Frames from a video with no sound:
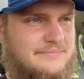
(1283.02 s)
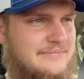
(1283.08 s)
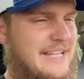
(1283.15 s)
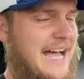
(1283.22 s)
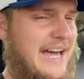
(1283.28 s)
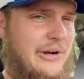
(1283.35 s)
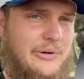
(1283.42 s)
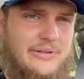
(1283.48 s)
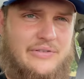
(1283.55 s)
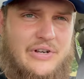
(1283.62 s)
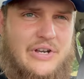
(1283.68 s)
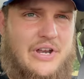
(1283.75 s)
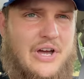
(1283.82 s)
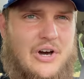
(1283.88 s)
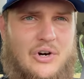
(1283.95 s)
I don't
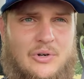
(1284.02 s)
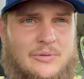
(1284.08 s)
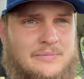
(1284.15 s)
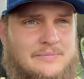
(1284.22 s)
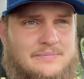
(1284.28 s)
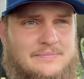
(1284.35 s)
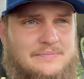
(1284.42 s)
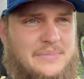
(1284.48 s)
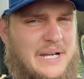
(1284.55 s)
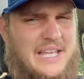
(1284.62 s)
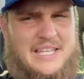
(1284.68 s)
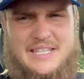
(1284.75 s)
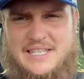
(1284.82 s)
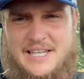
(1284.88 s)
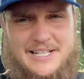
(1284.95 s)
even know, but
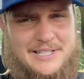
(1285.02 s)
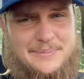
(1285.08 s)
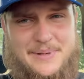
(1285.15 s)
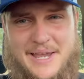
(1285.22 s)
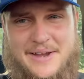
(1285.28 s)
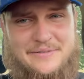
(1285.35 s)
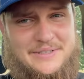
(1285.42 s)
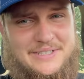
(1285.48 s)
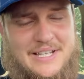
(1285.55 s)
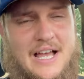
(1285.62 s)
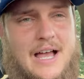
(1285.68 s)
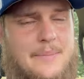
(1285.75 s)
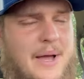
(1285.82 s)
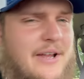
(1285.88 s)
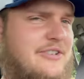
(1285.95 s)
it gets me every
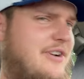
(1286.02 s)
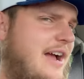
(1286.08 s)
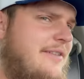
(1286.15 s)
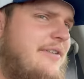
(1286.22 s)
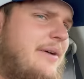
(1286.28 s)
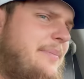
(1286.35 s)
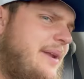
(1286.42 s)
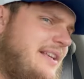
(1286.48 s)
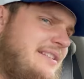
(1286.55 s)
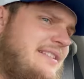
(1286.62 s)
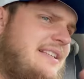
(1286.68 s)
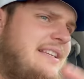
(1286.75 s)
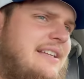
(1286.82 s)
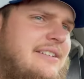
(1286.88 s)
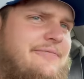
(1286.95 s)
time. I drive up and I
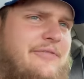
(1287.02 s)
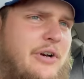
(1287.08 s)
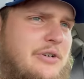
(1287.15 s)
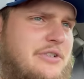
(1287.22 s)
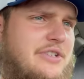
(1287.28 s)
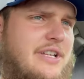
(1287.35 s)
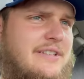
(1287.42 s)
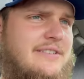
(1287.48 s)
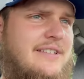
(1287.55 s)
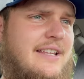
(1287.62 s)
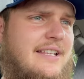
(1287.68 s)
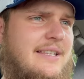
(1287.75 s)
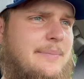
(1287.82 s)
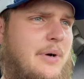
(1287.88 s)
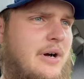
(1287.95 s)
see a first gen sitting
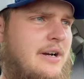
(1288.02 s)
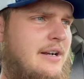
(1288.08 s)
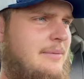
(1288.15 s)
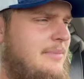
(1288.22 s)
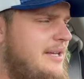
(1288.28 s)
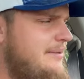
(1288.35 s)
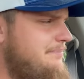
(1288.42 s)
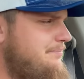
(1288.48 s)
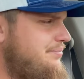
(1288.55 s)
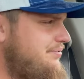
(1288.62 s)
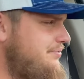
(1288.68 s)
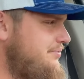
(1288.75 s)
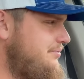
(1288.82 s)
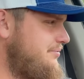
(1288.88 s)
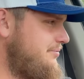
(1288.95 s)
in the barn and I'm like,
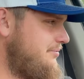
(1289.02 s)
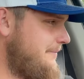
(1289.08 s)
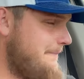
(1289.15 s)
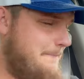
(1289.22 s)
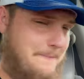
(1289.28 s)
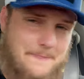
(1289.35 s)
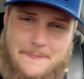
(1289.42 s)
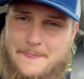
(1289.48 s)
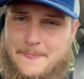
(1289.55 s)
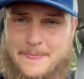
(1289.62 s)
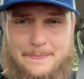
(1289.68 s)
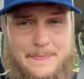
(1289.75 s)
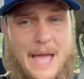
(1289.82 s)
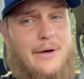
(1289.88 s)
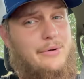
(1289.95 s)

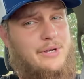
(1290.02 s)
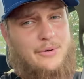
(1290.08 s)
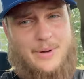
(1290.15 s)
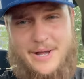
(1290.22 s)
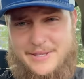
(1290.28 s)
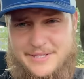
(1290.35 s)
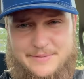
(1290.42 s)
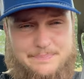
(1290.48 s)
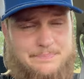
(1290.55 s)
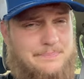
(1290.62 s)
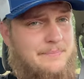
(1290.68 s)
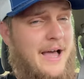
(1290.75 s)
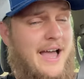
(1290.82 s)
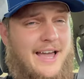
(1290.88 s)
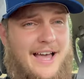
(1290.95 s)
now I
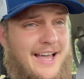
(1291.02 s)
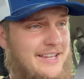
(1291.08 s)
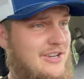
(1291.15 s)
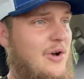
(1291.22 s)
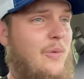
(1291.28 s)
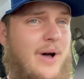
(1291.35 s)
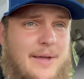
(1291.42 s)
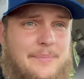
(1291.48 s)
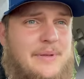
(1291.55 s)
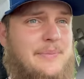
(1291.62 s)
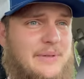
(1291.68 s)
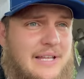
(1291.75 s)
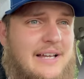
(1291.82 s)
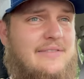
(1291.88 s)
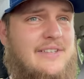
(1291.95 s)
know why
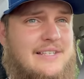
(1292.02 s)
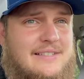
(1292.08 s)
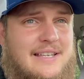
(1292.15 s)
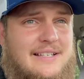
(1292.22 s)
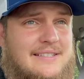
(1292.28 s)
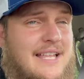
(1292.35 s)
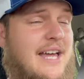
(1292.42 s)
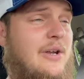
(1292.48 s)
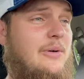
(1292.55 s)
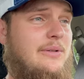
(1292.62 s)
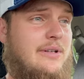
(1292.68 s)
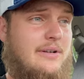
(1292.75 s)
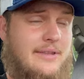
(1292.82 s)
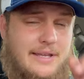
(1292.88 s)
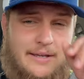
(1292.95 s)
people love these things. Not
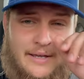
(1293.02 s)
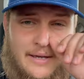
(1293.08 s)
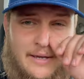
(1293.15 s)
only are they